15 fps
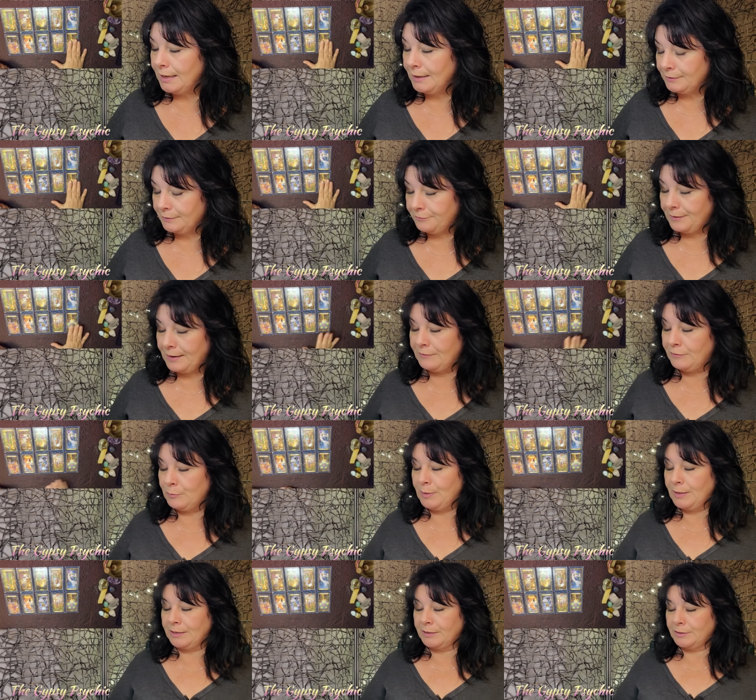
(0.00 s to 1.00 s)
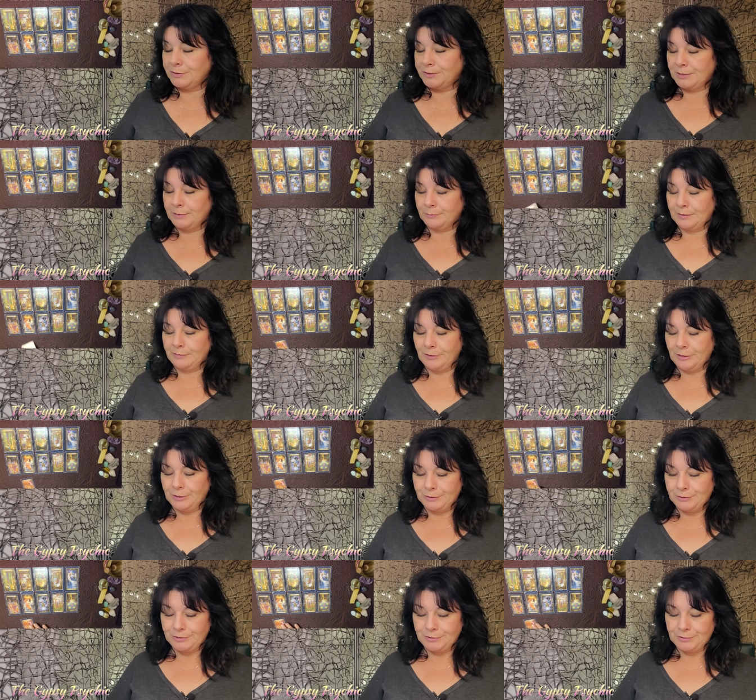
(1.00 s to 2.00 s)
and the five of pentacles in
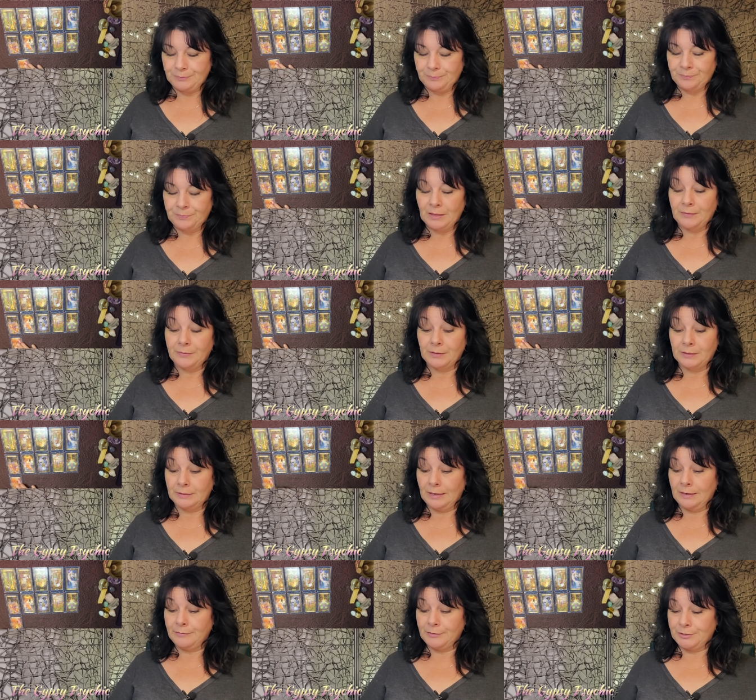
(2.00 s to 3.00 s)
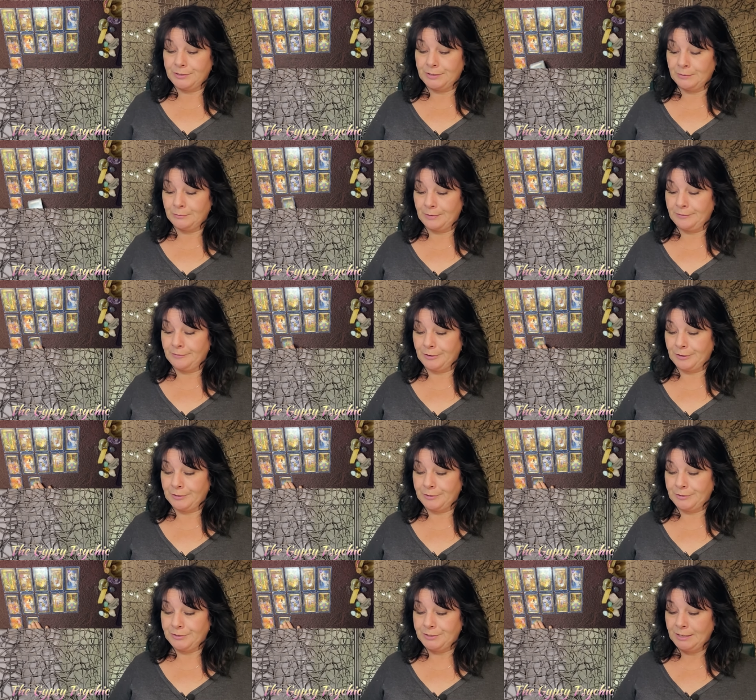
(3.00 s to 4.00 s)
reverse the lovers in
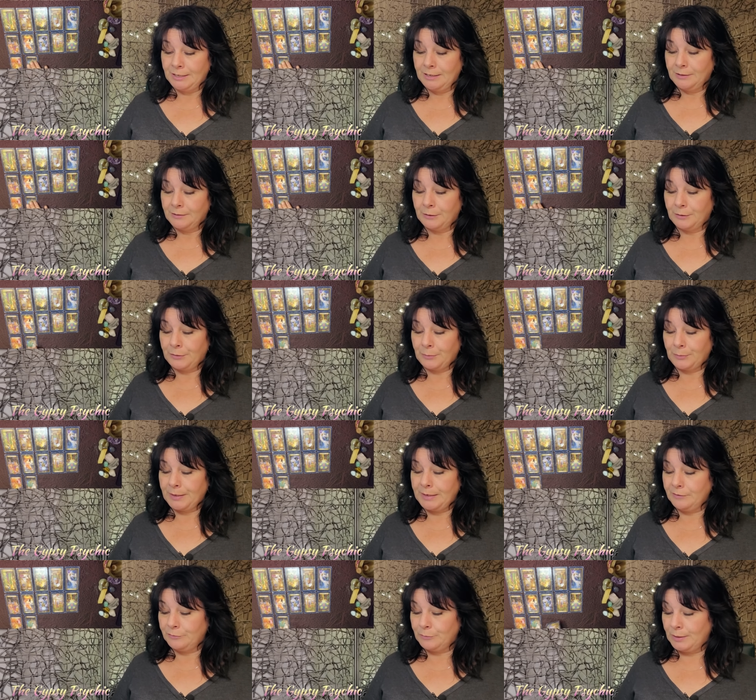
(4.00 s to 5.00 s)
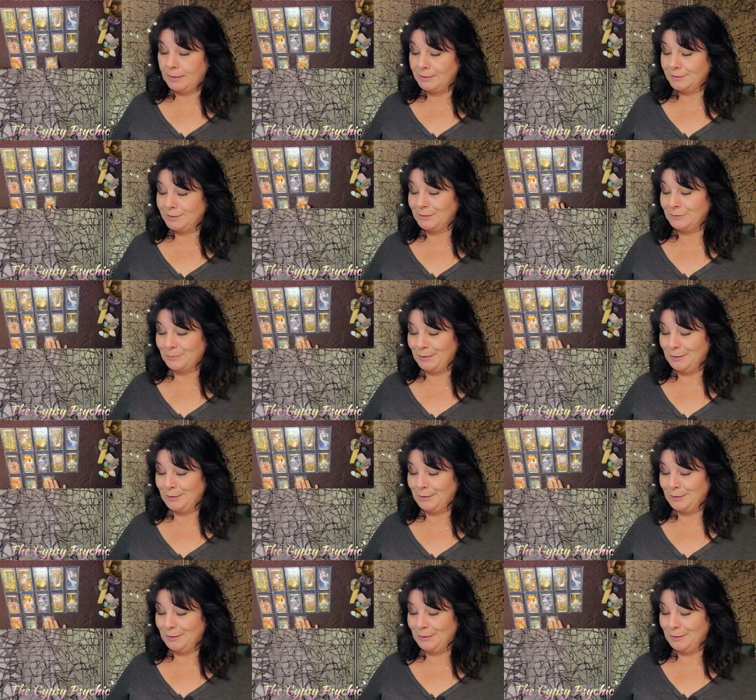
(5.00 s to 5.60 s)
reverse the three of wands in